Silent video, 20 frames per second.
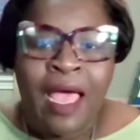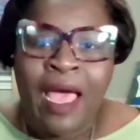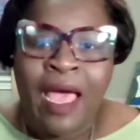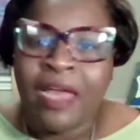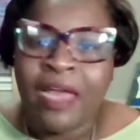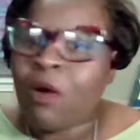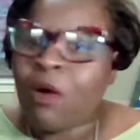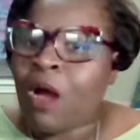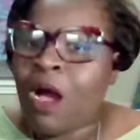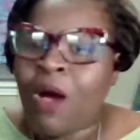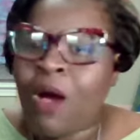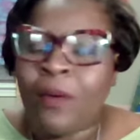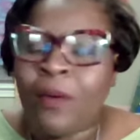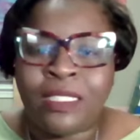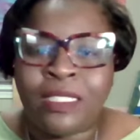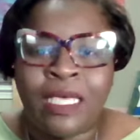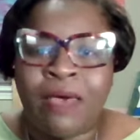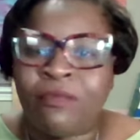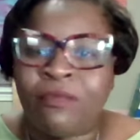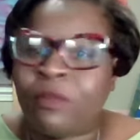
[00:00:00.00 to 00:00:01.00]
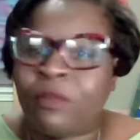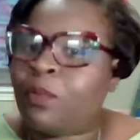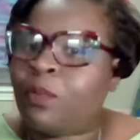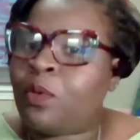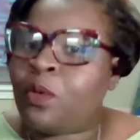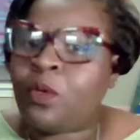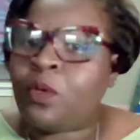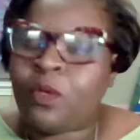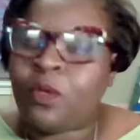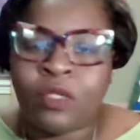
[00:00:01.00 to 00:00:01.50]
I don't always have to
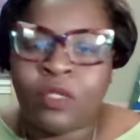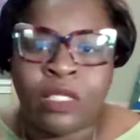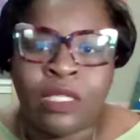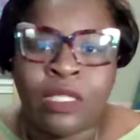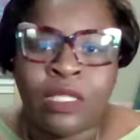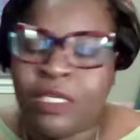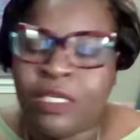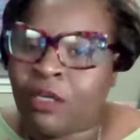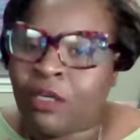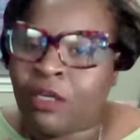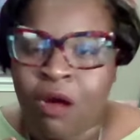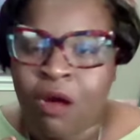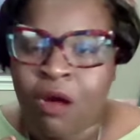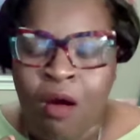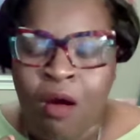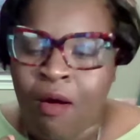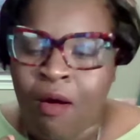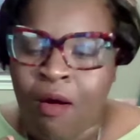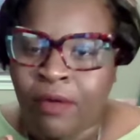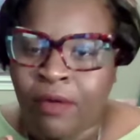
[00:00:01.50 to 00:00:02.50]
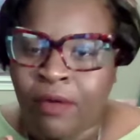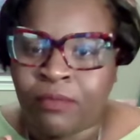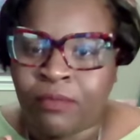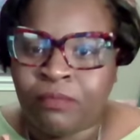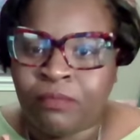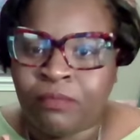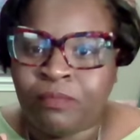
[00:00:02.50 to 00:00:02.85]
pull the leader card.